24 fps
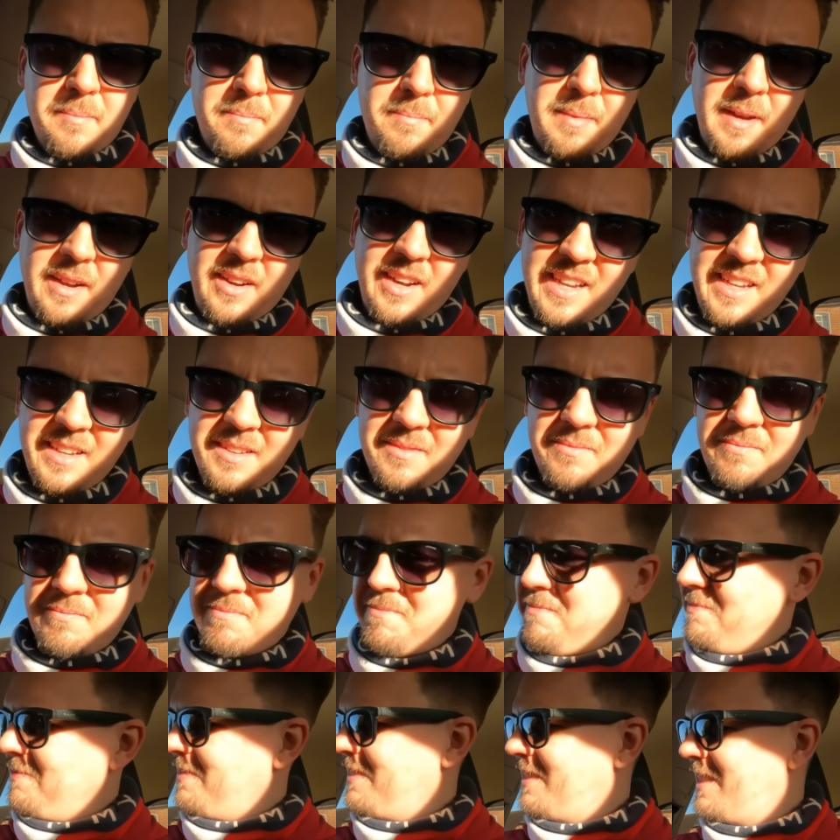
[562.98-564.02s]
Apparently,
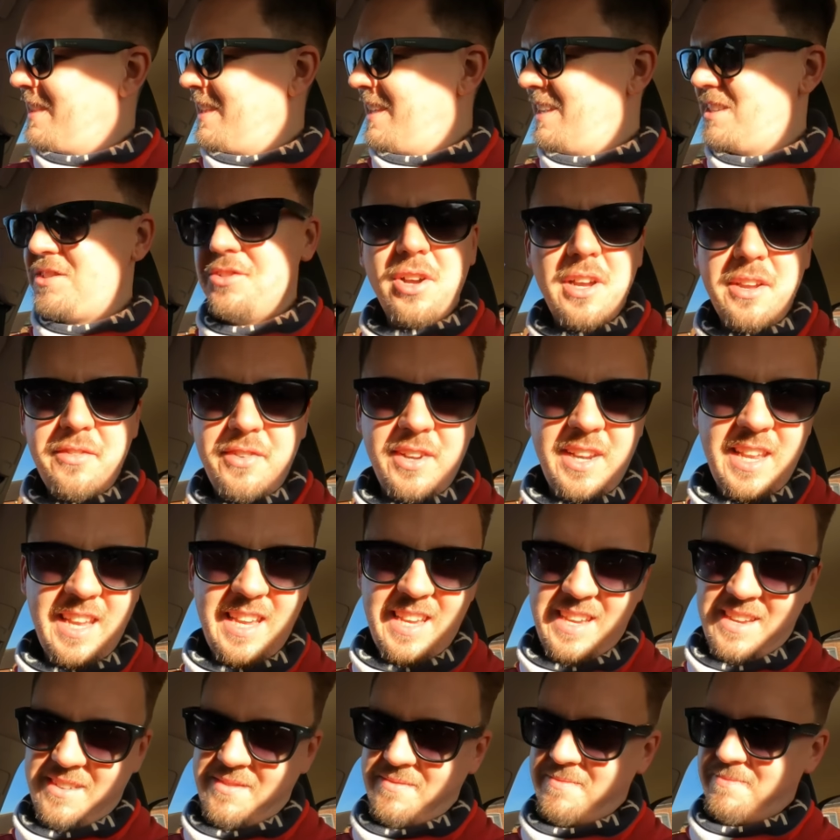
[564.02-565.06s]
it's not even
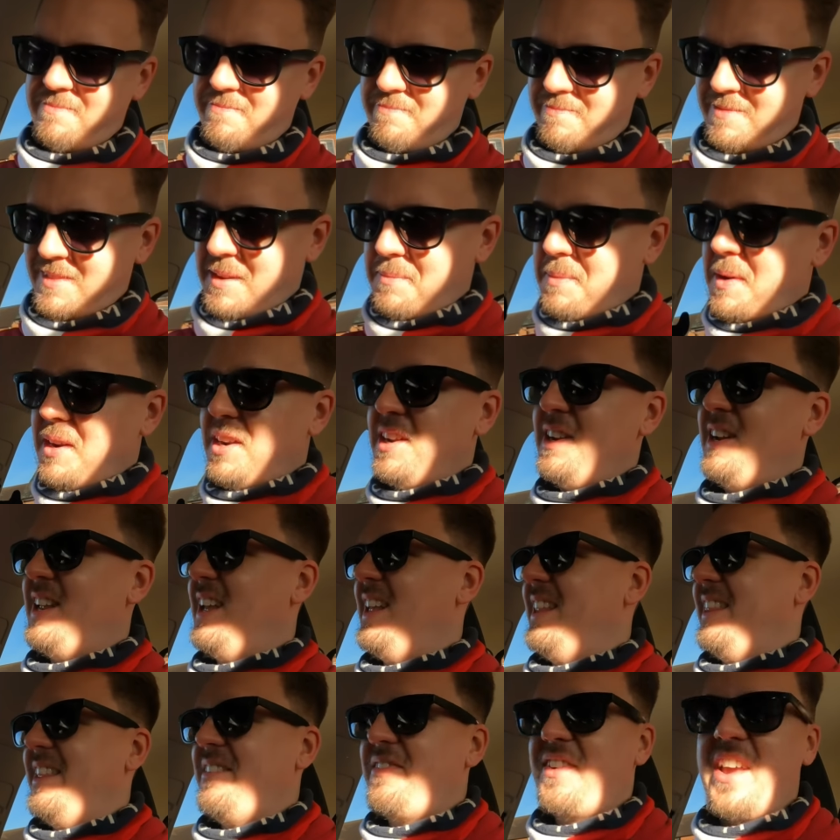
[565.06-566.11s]
here. Apparently,
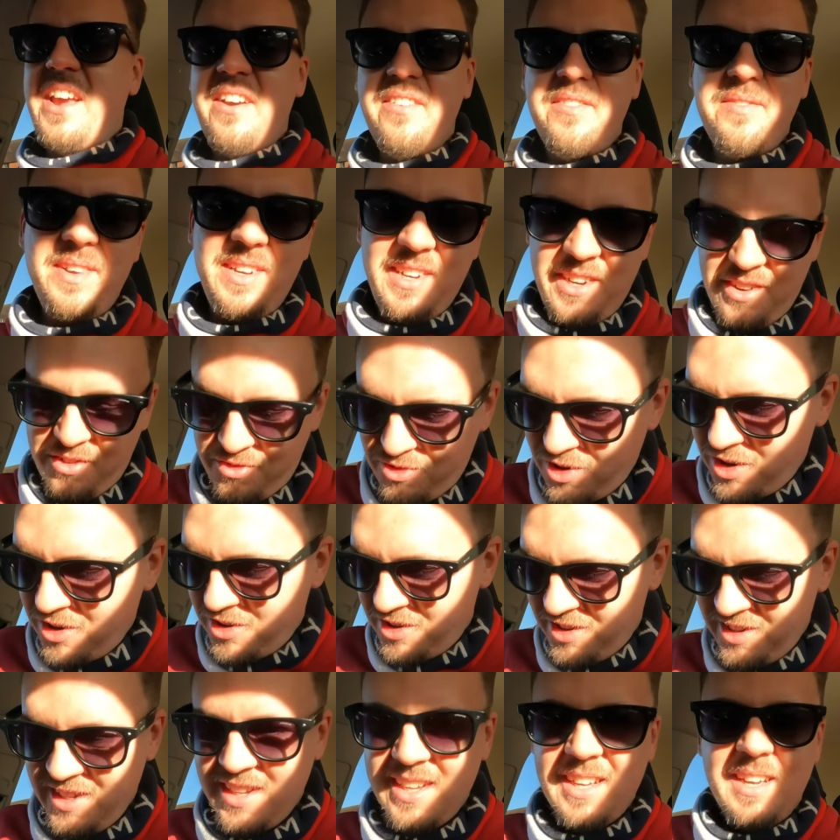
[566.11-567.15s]
they've given me the
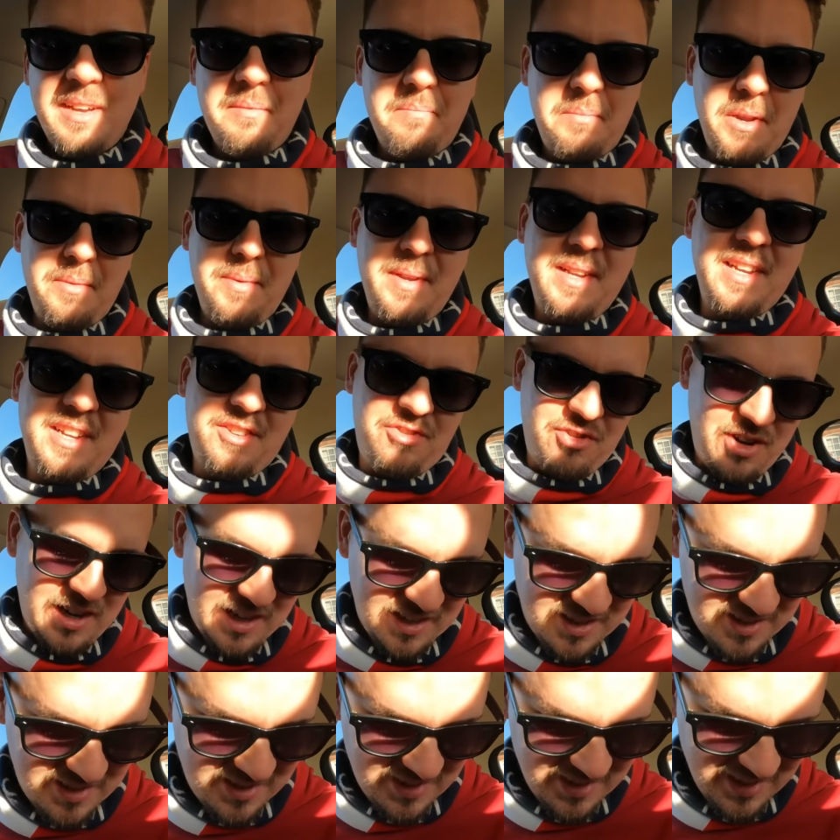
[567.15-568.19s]
wrong blooming
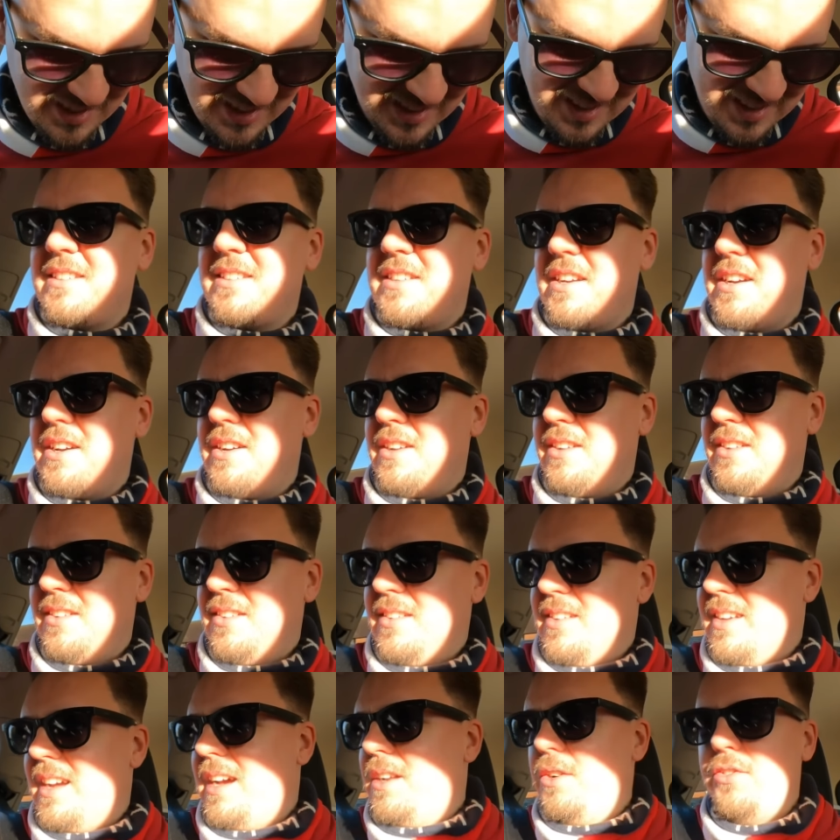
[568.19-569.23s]
address. So,
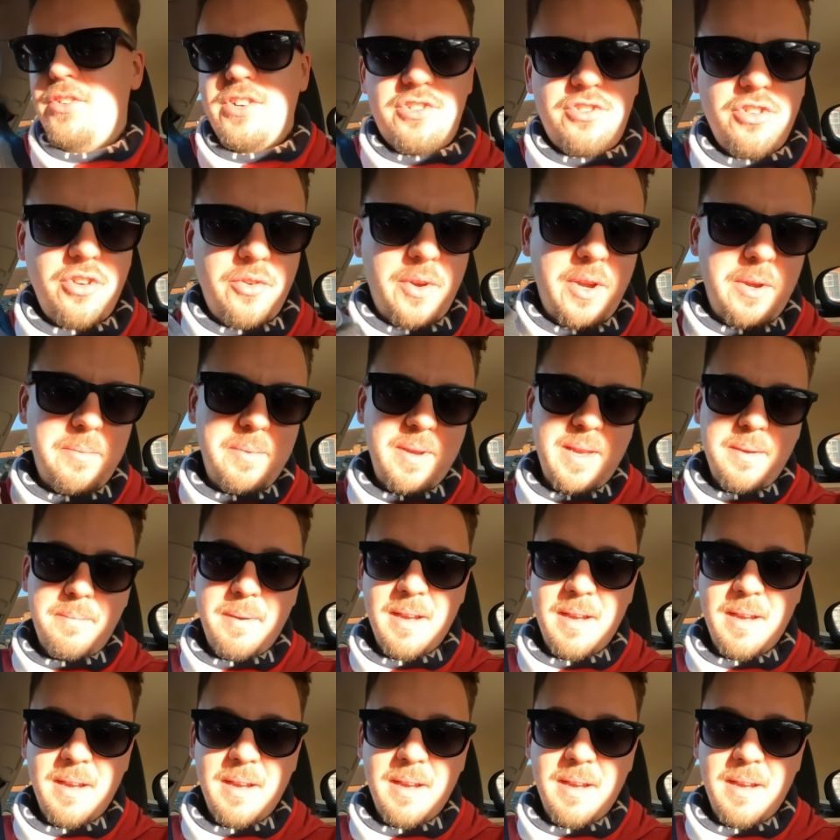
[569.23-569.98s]
I'm not really sure where it'll be.